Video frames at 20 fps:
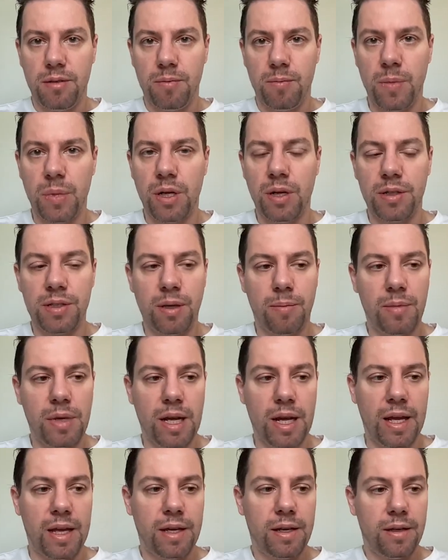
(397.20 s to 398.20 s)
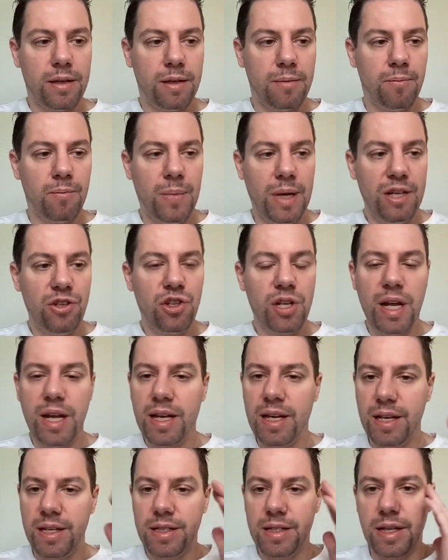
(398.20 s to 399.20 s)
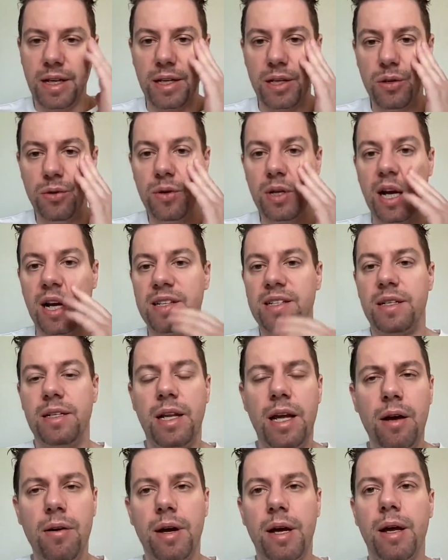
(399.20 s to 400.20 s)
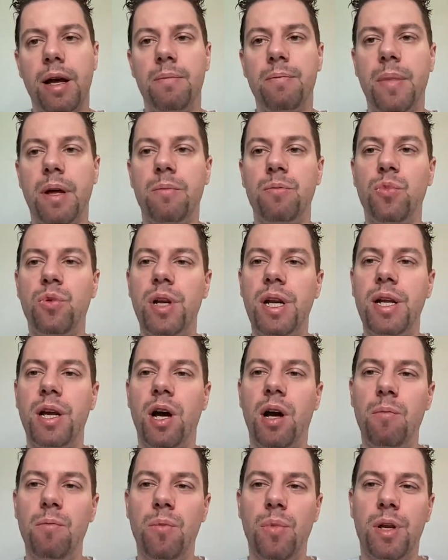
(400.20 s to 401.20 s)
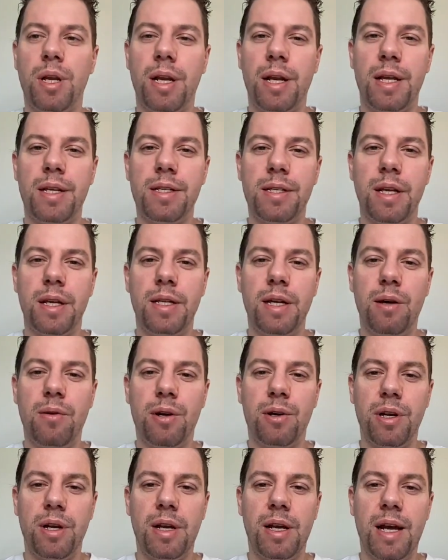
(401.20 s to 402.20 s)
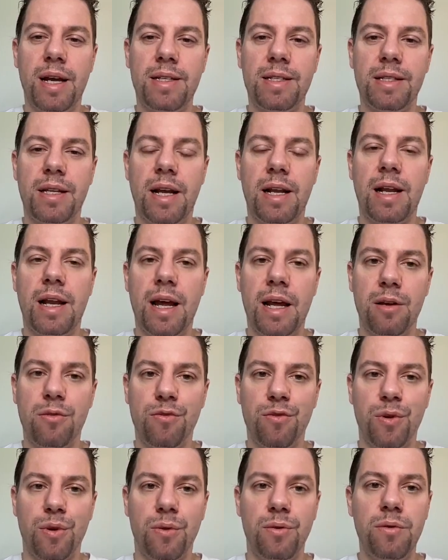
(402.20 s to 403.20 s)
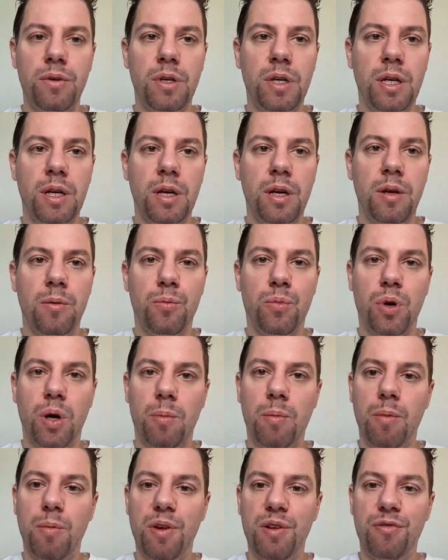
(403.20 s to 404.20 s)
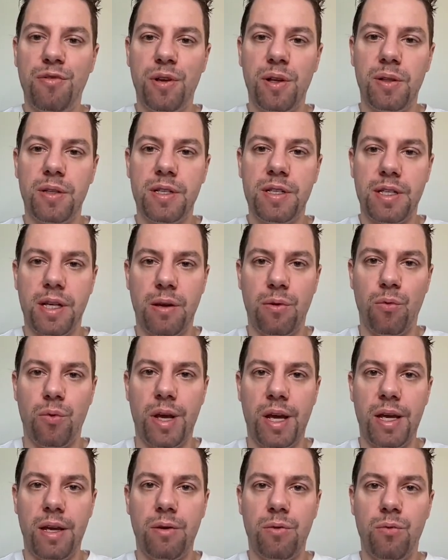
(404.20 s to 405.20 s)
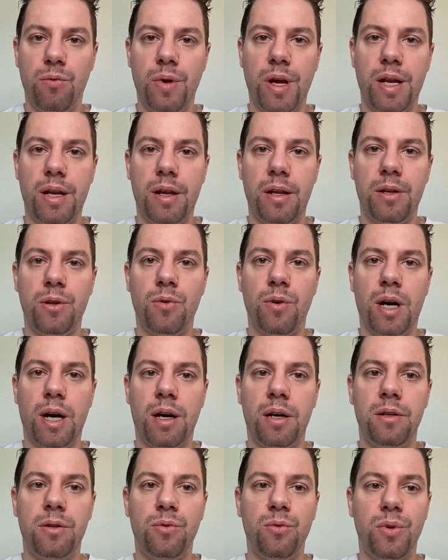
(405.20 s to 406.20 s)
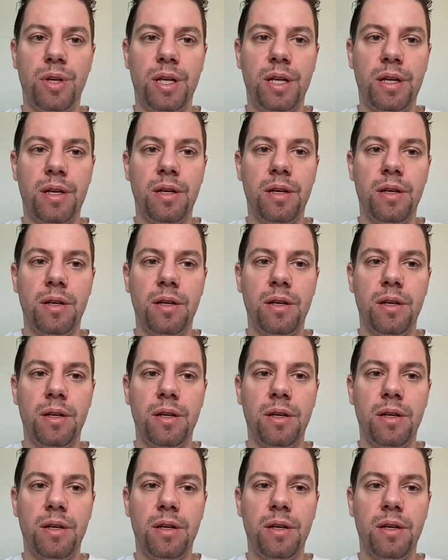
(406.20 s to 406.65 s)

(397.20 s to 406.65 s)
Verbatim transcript: because I'm like, much like I said, you guys, and now I'm, I'm really humble. And I say, now I realize a lot of you probably feel the same way when you are doing